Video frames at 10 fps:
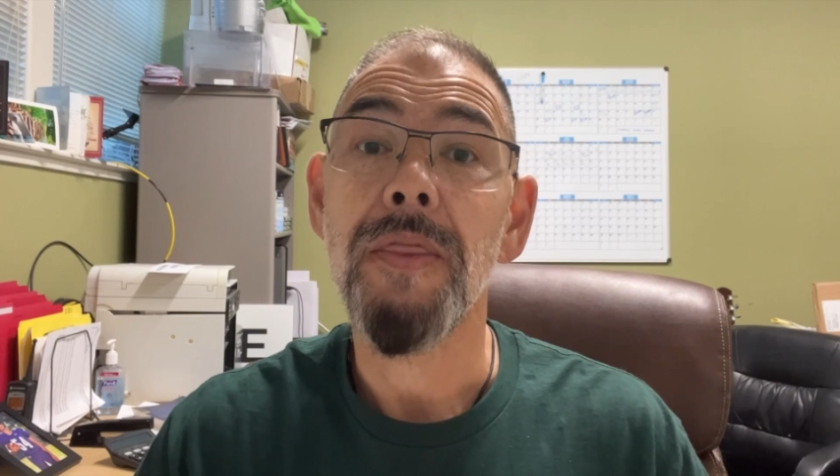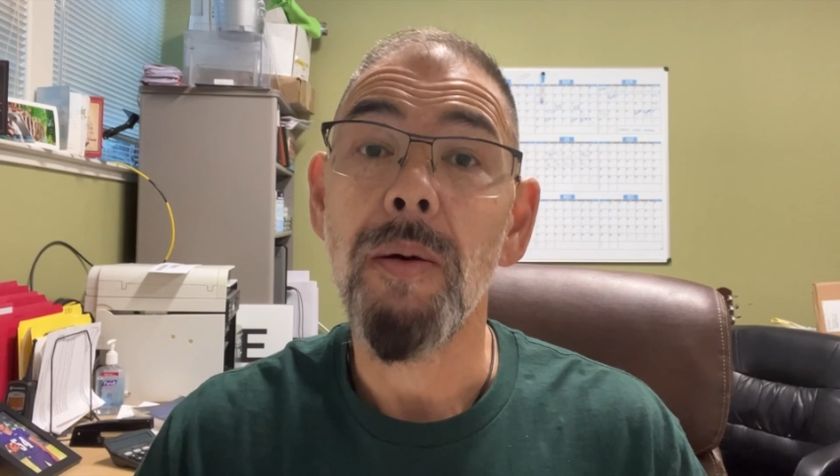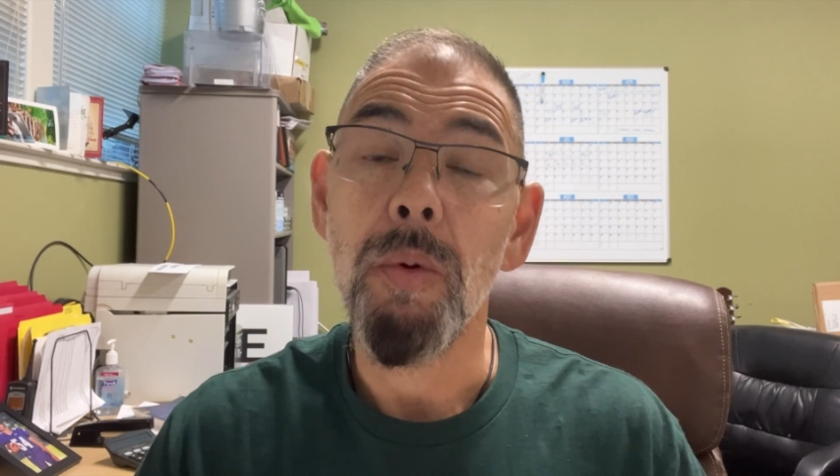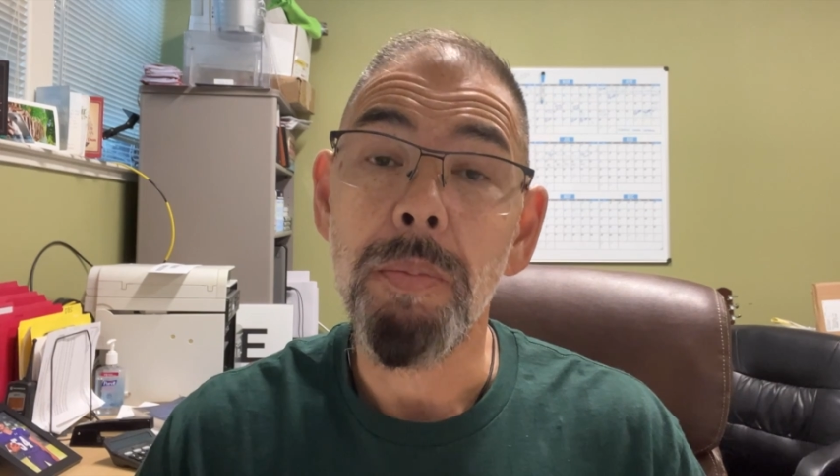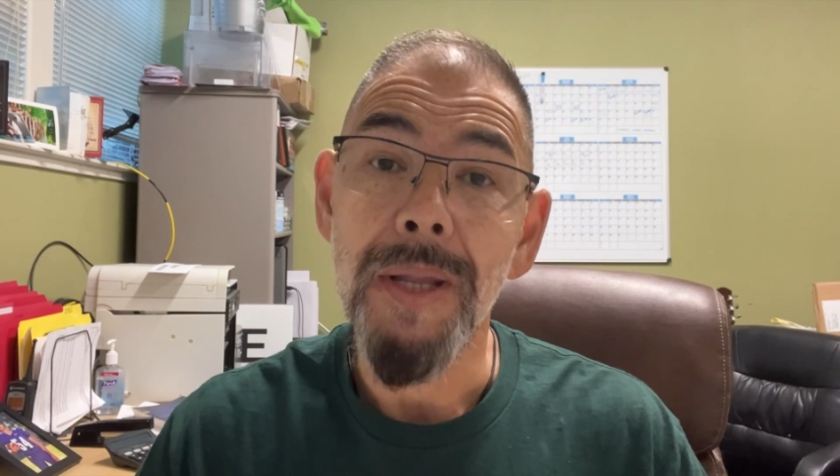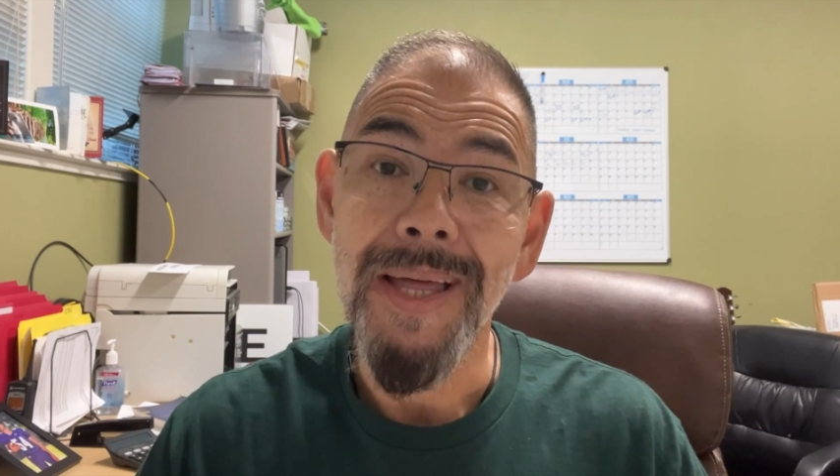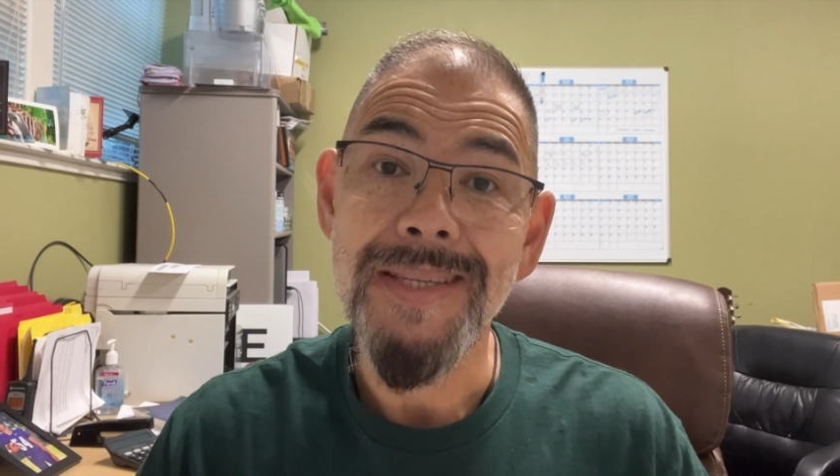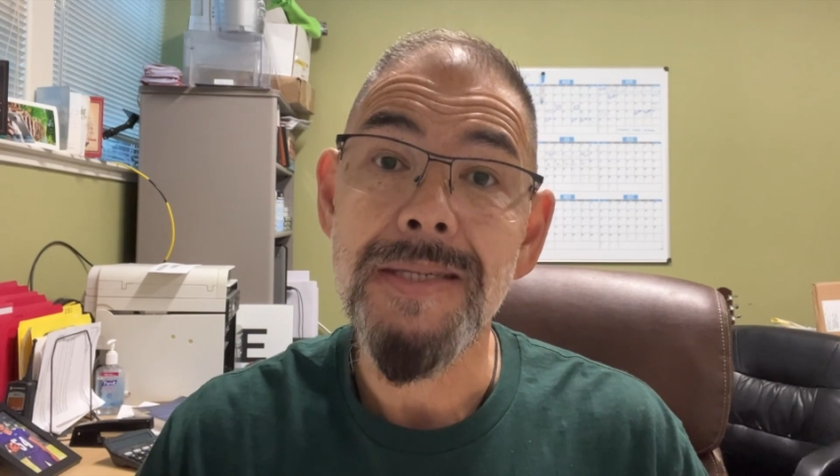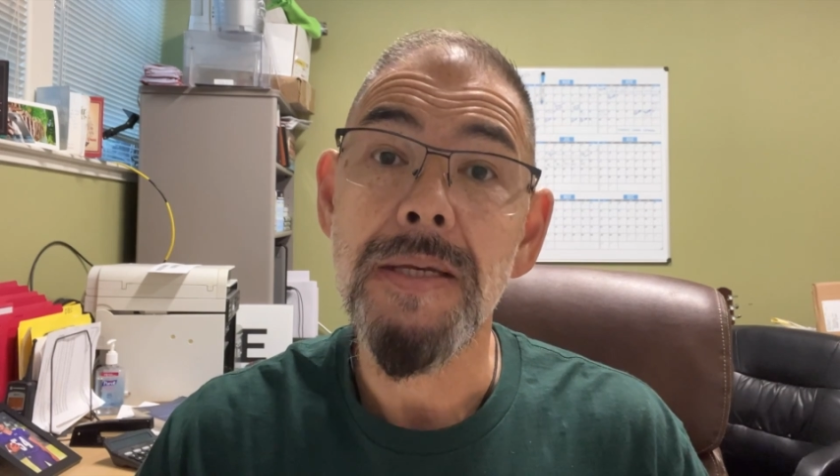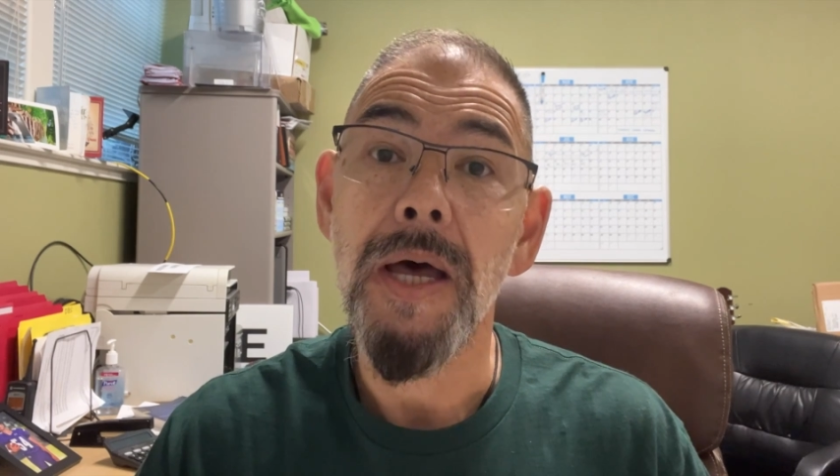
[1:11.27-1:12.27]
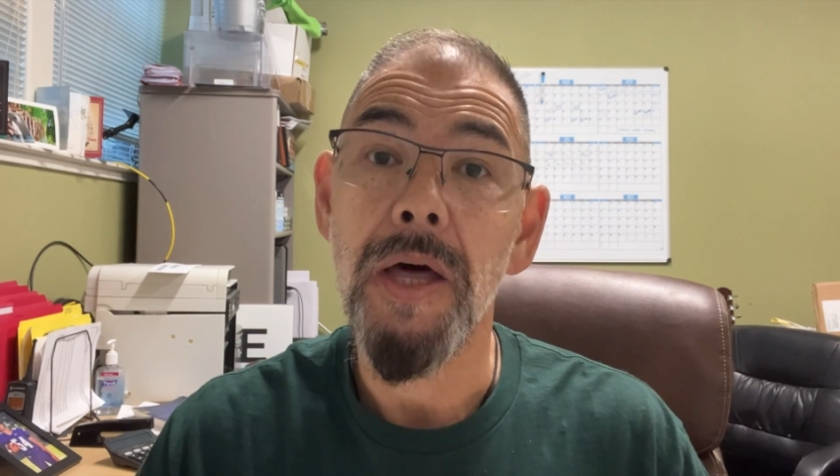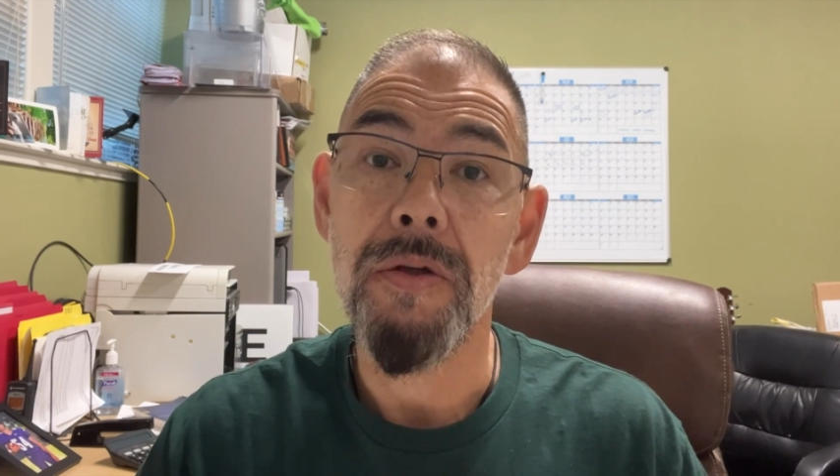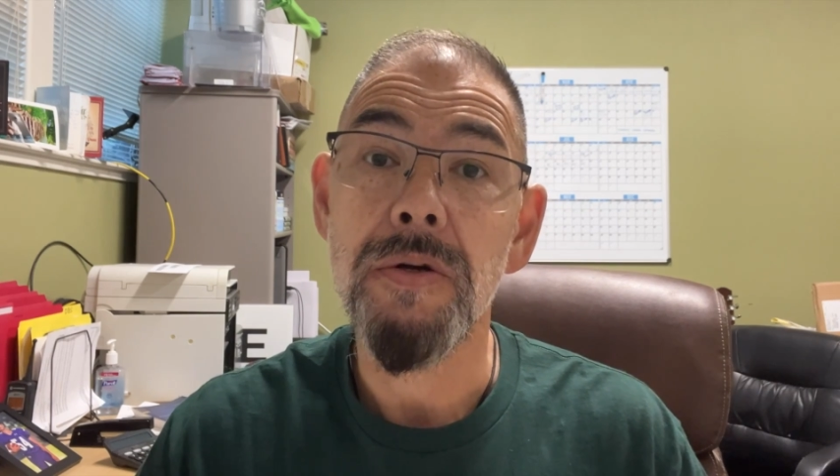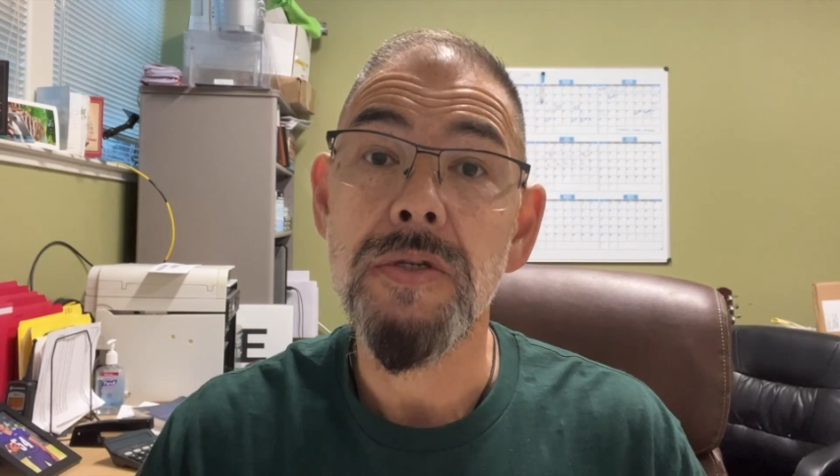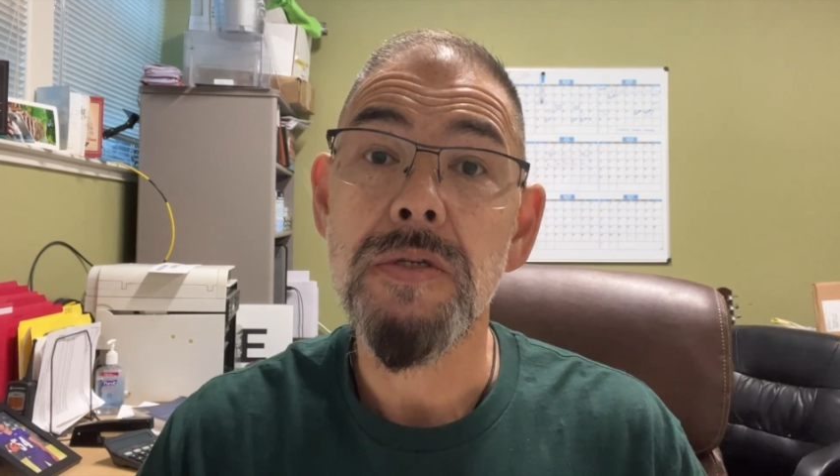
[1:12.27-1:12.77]
that will bless
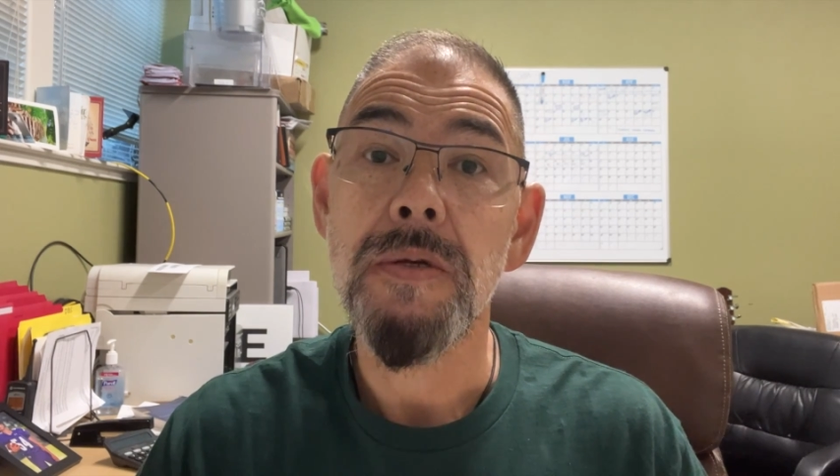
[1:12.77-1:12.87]
others.